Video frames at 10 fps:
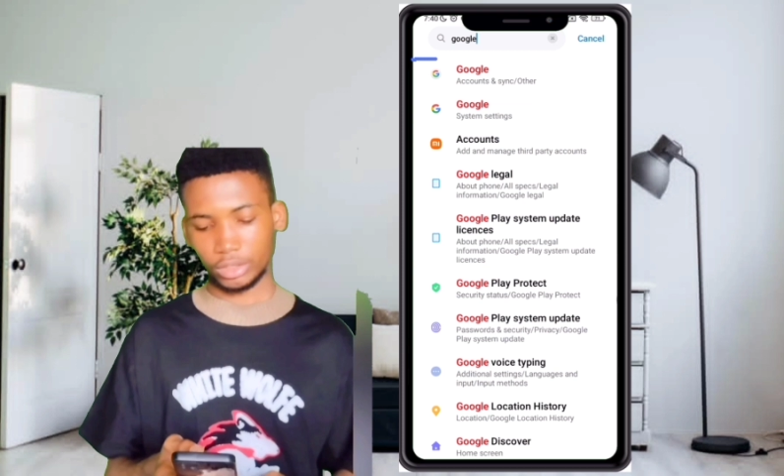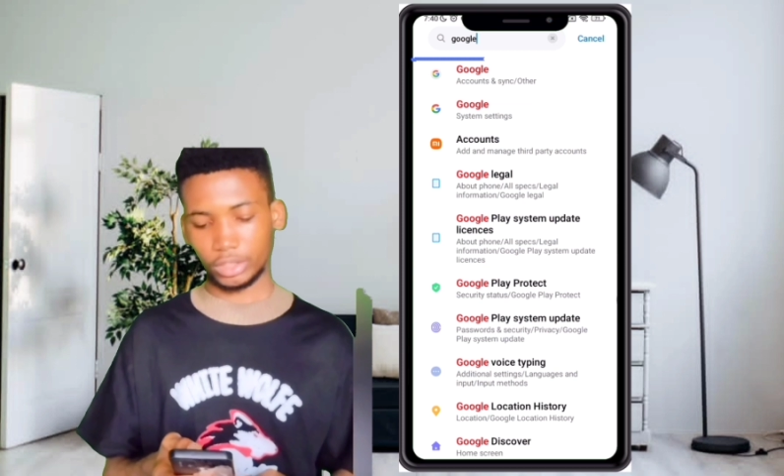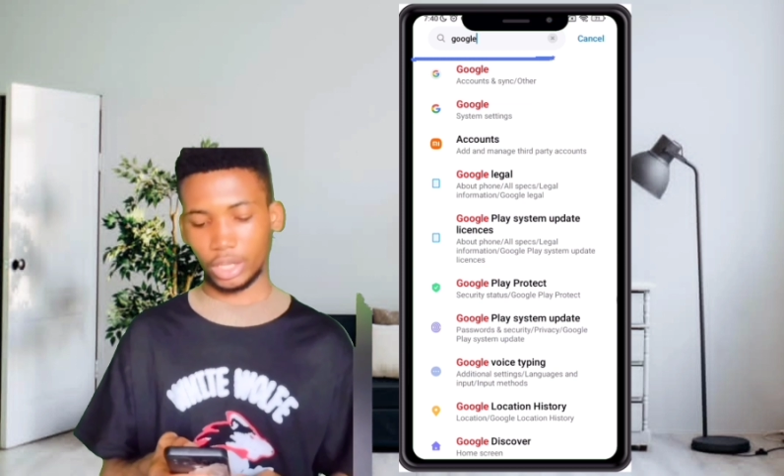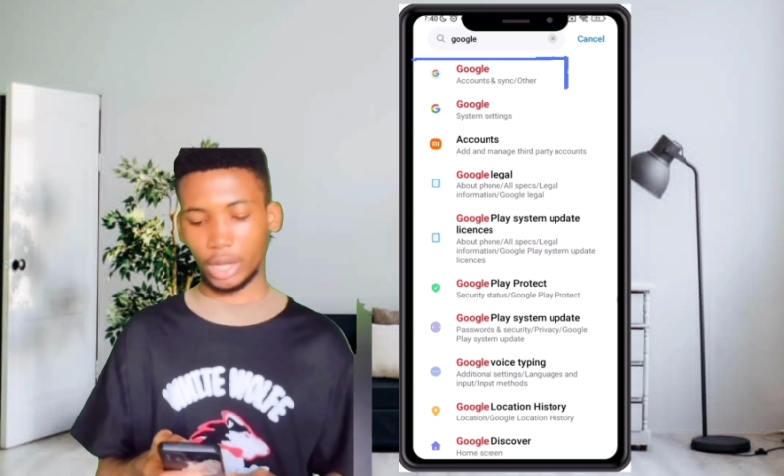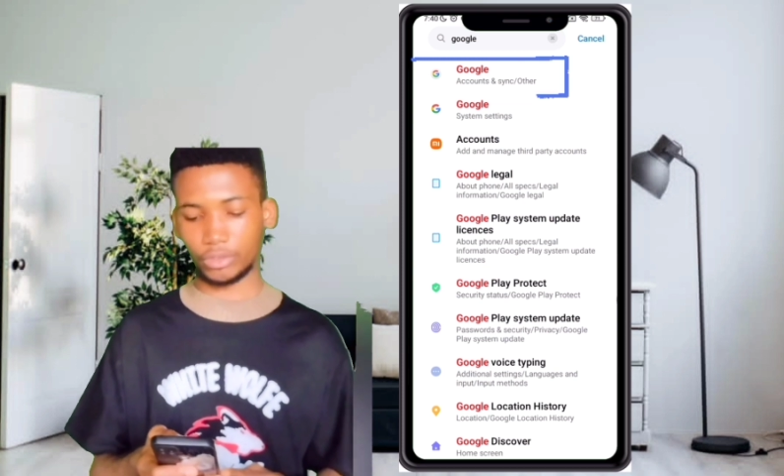
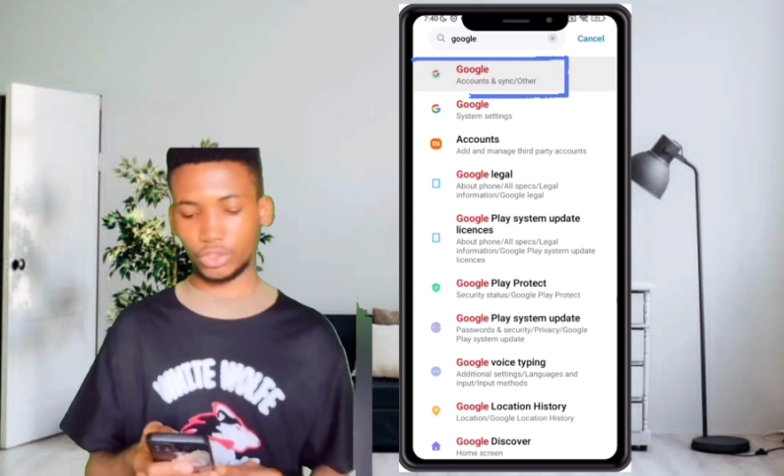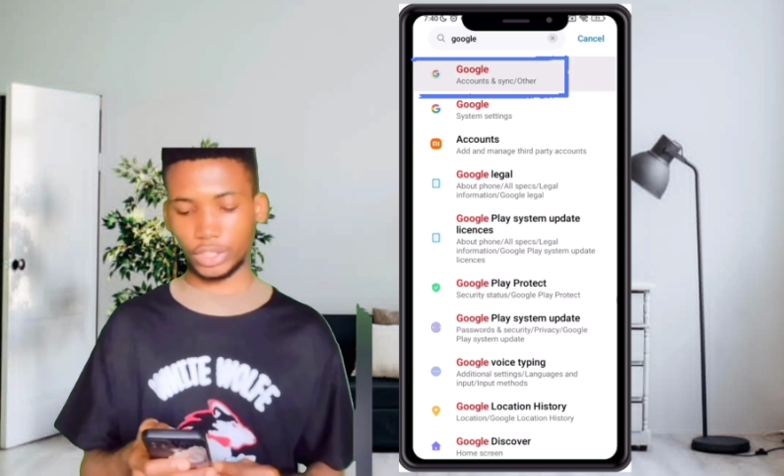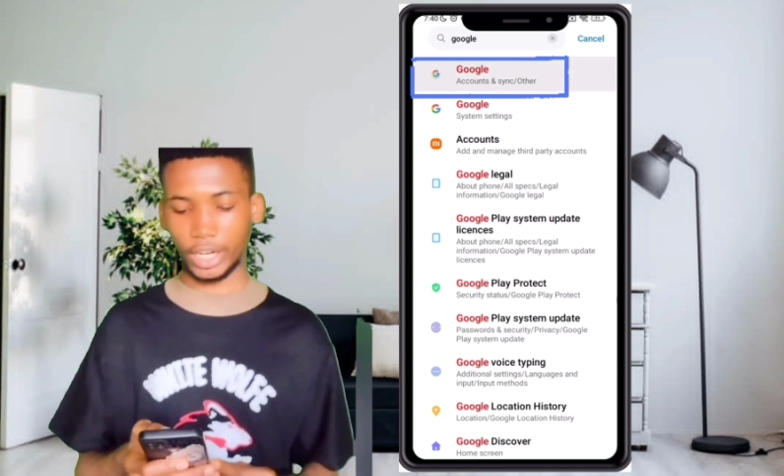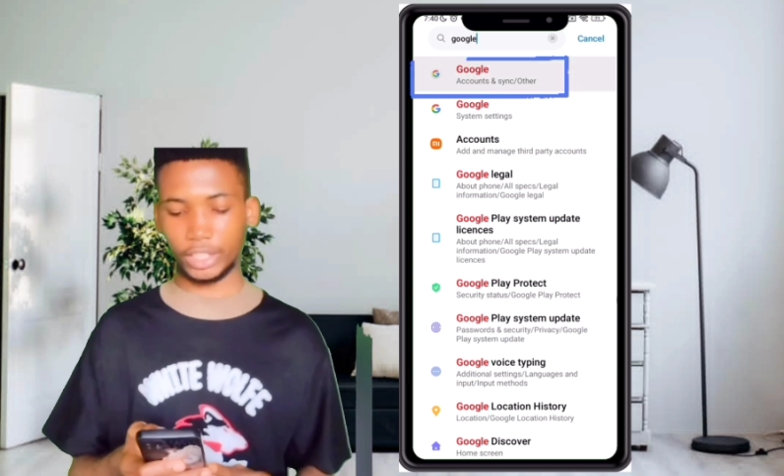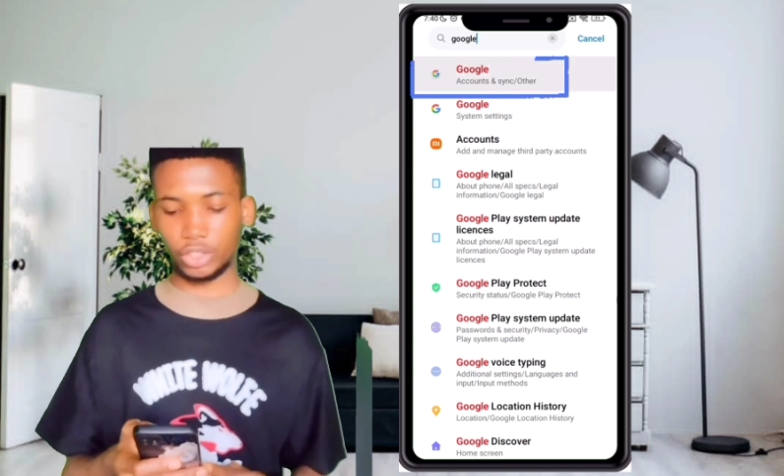Then you have to
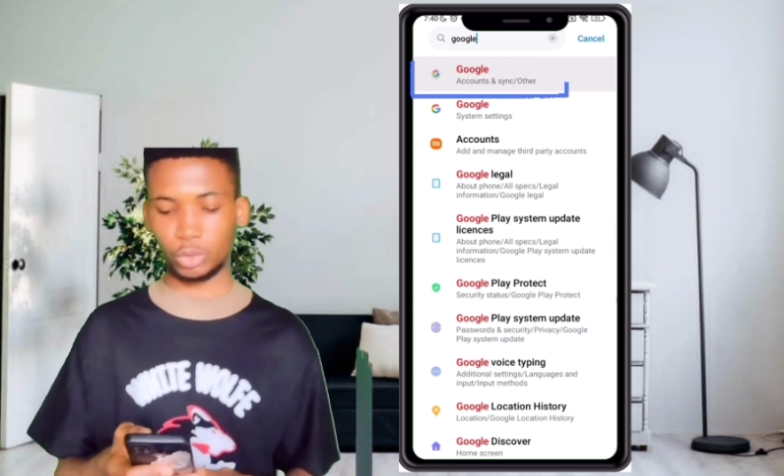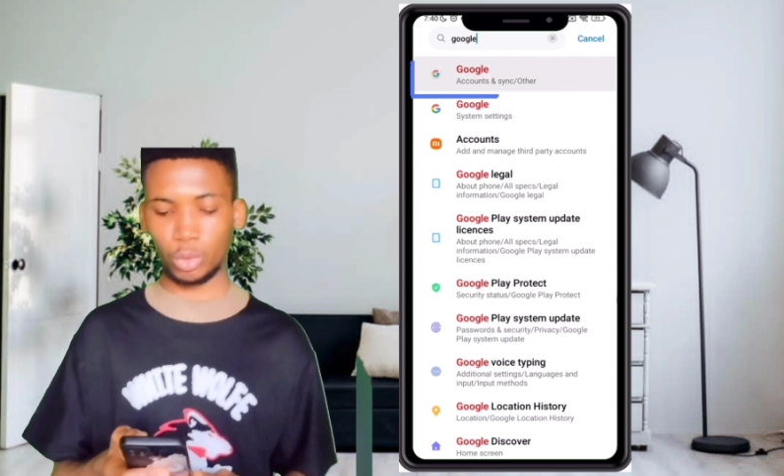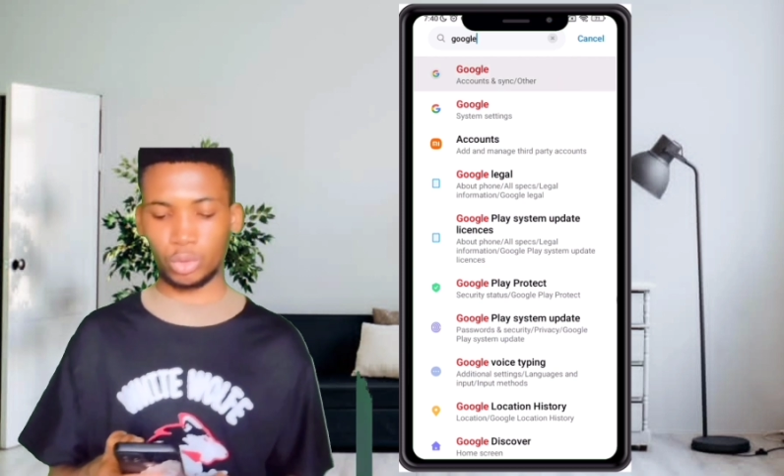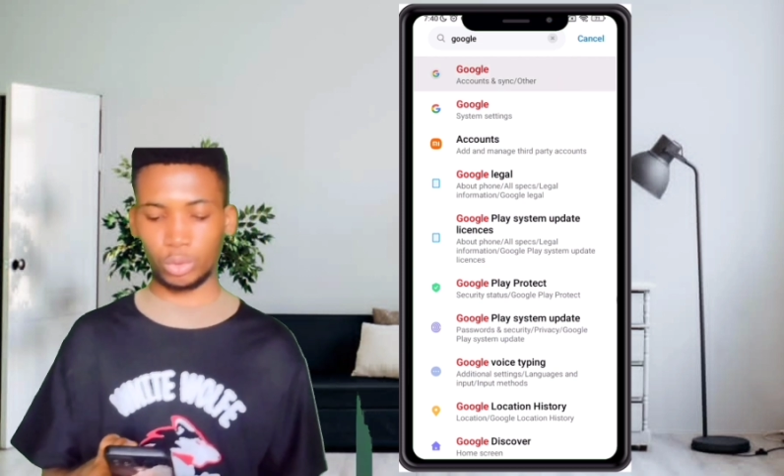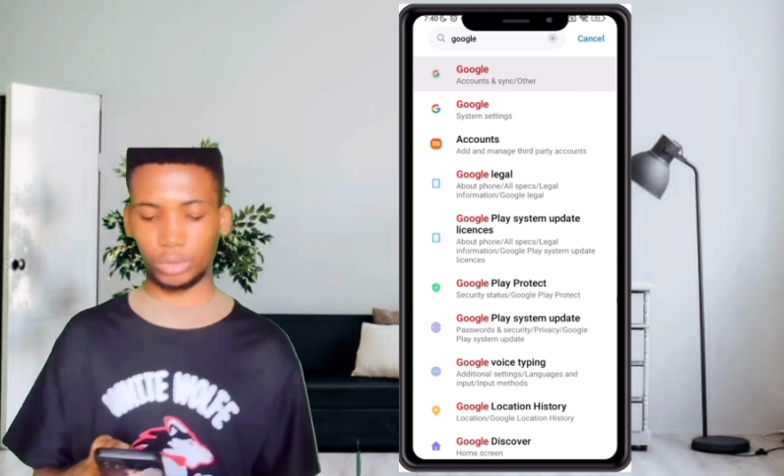select the
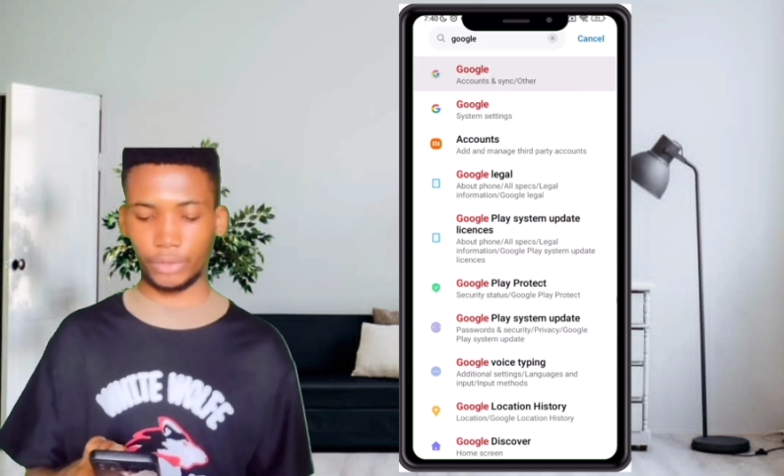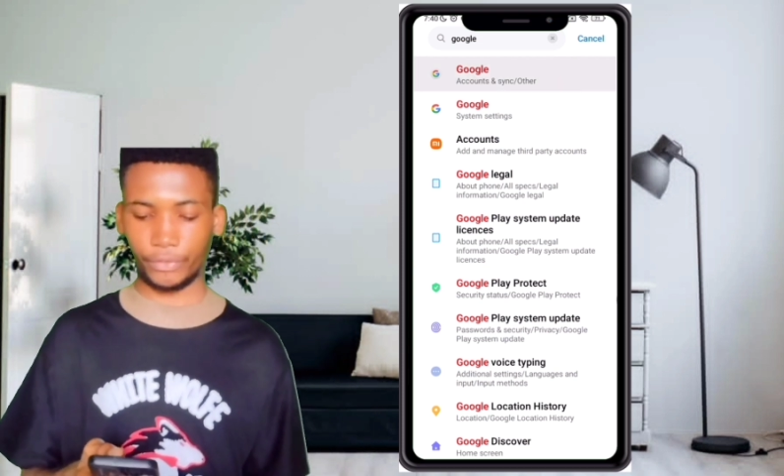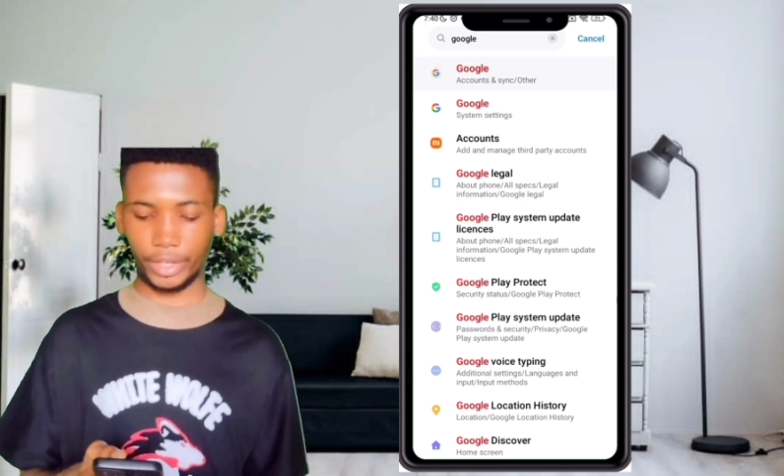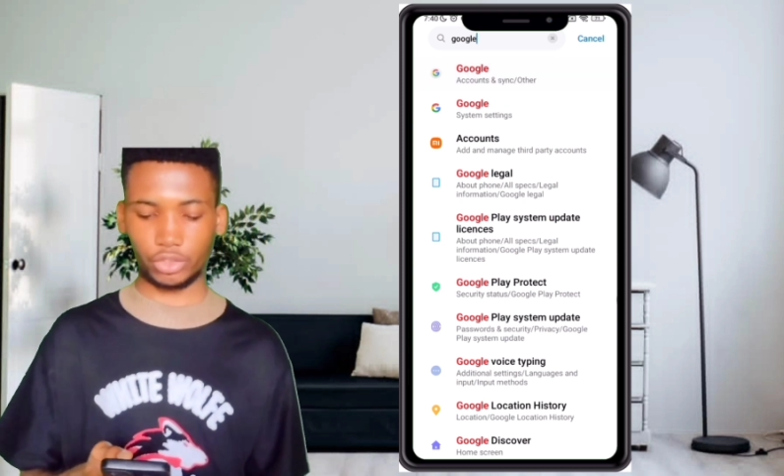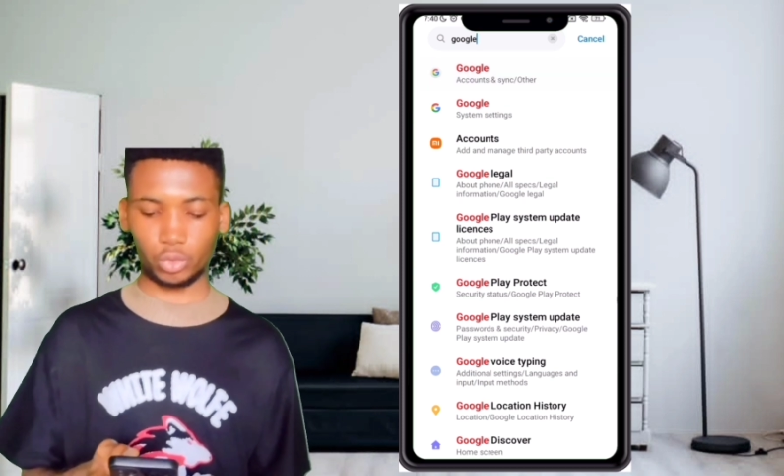Google, the
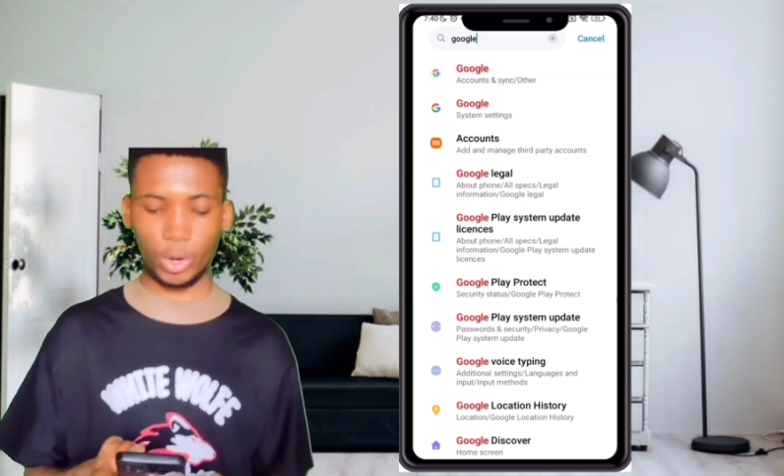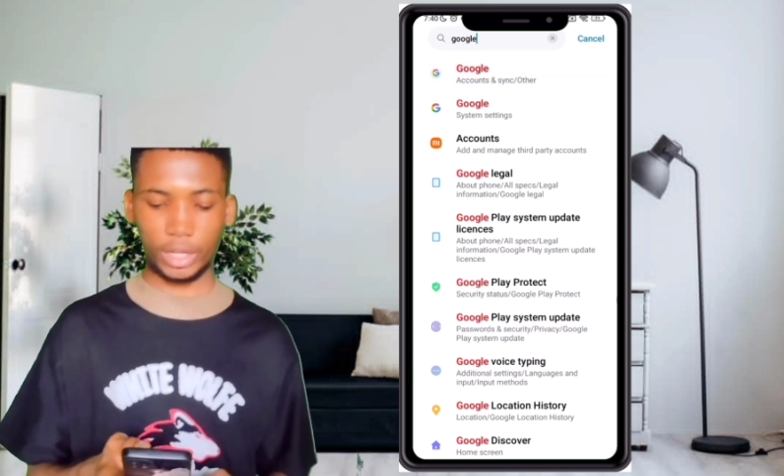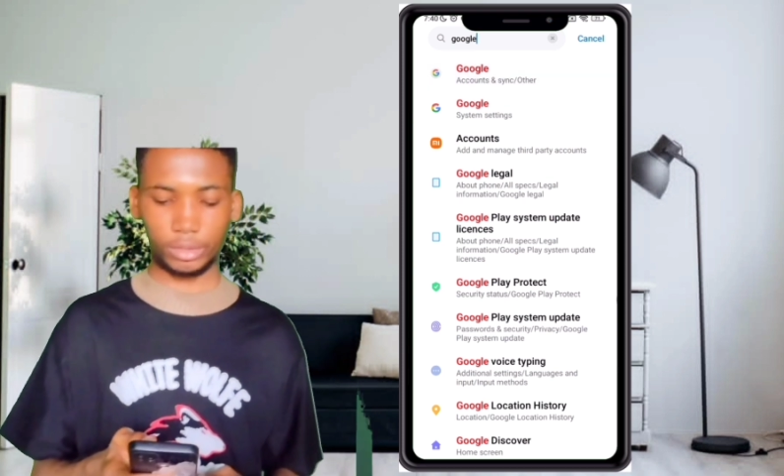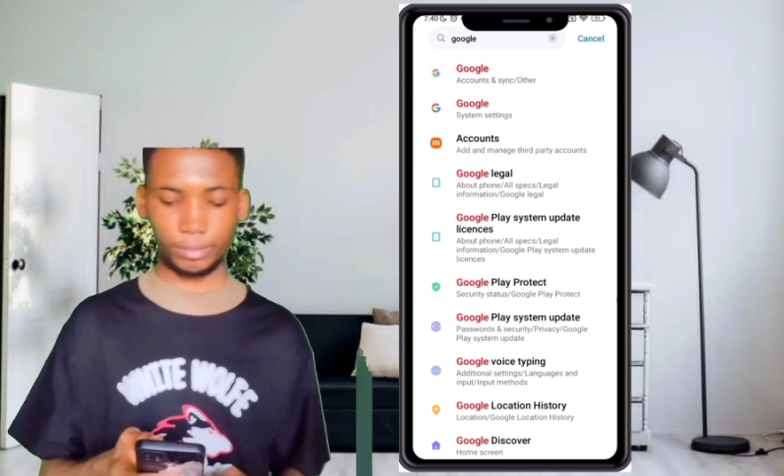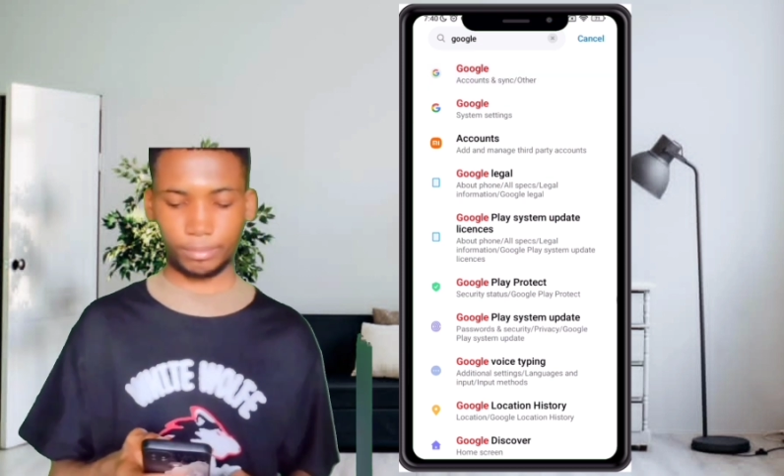first one.